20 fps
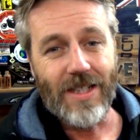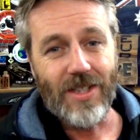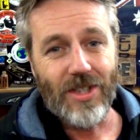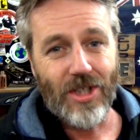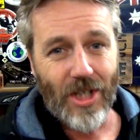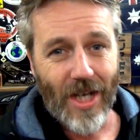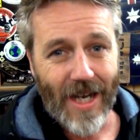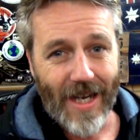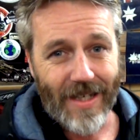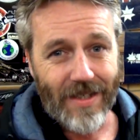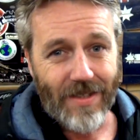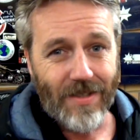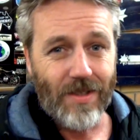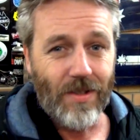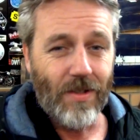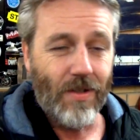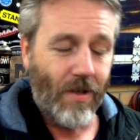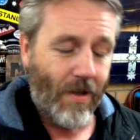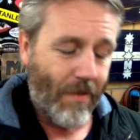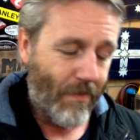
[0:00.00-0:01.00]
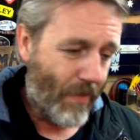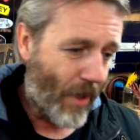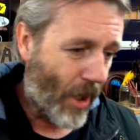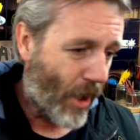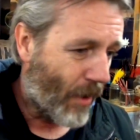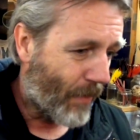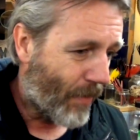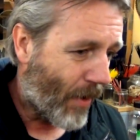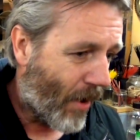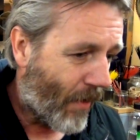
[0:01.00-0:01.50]
a chainsaw, a
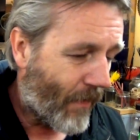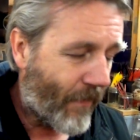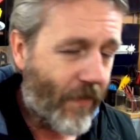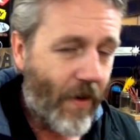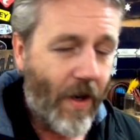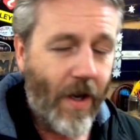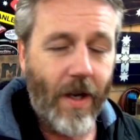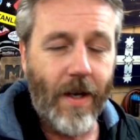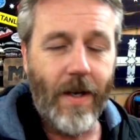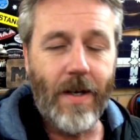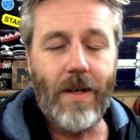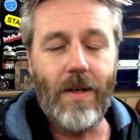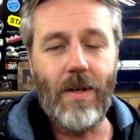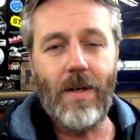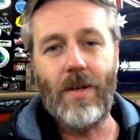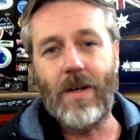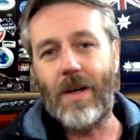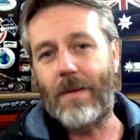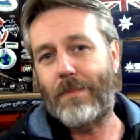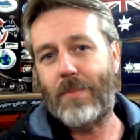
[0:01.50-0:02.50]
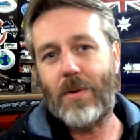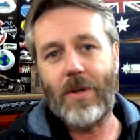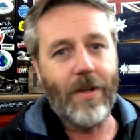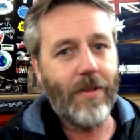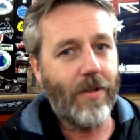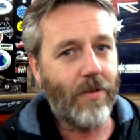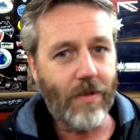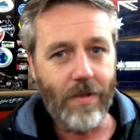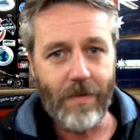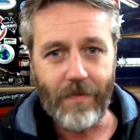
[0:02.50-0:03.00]
mobile phone,
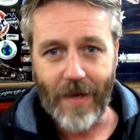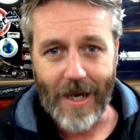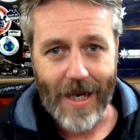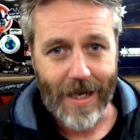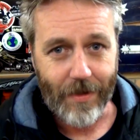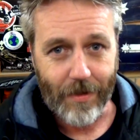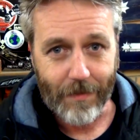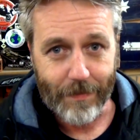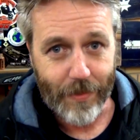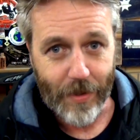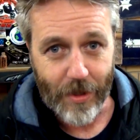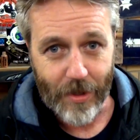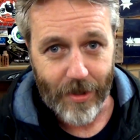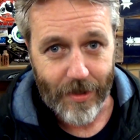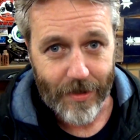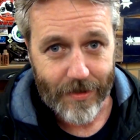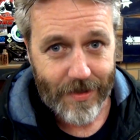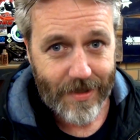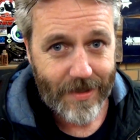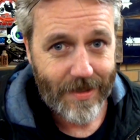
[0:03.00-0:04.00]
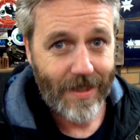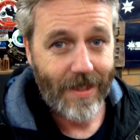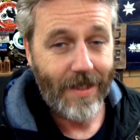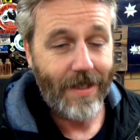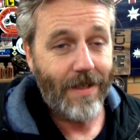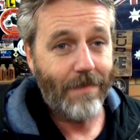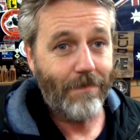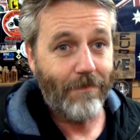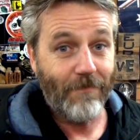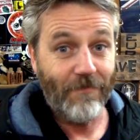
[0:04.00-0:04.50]
plethora of other birds.
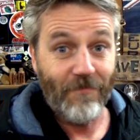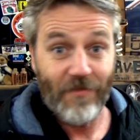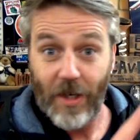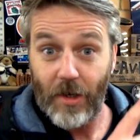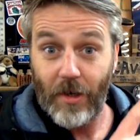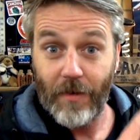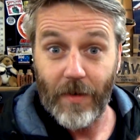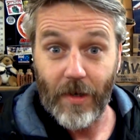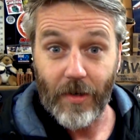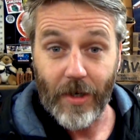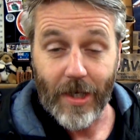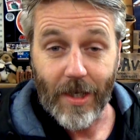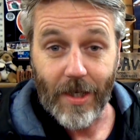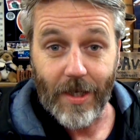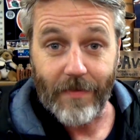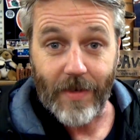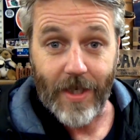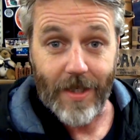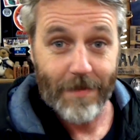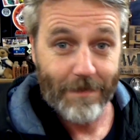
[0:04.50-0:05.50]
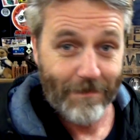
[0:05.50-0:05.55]
They're very, very clever.